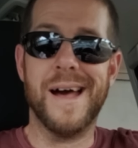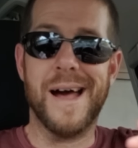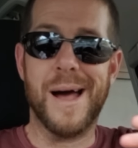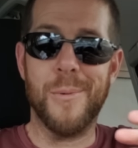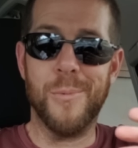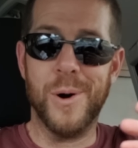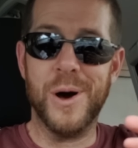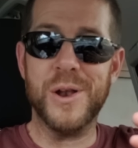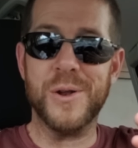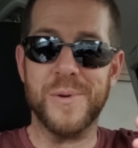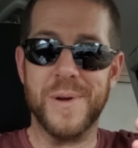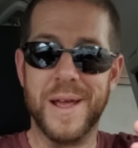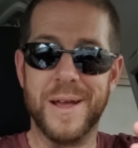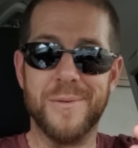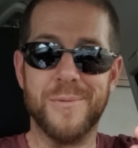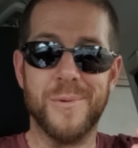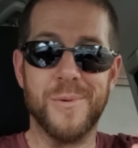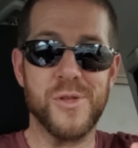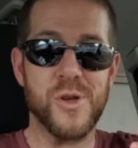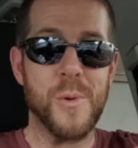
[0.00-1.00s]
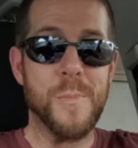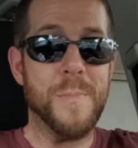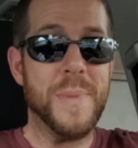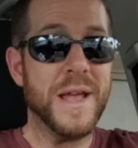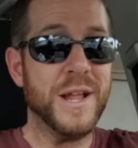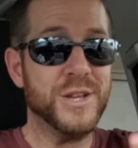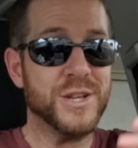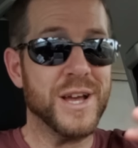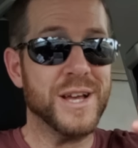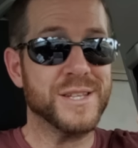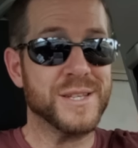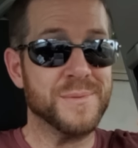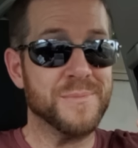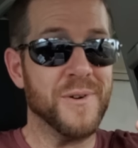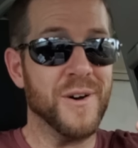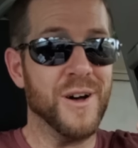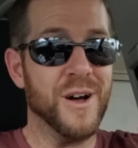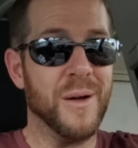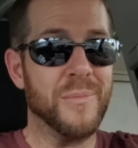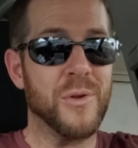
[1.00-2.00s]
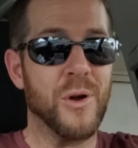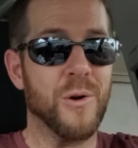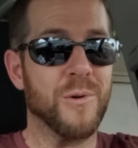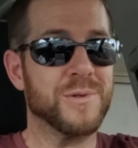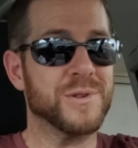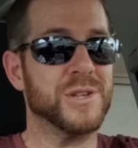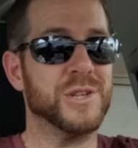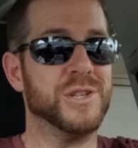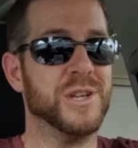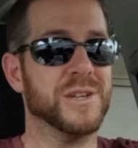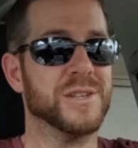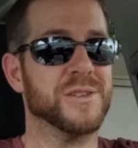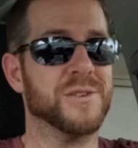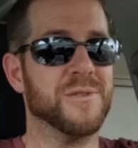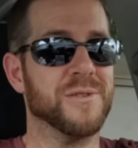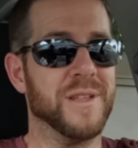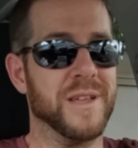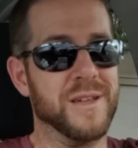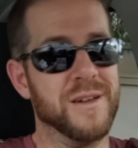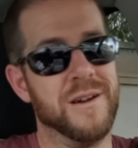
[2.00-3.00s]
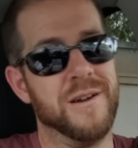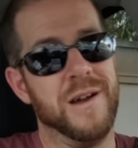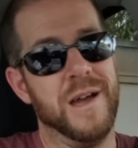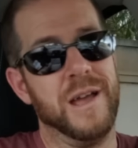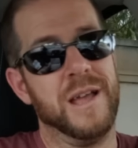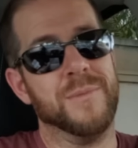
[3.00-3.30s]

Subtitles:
I'm wondering, were there BJs involved, or was it just her like, alright,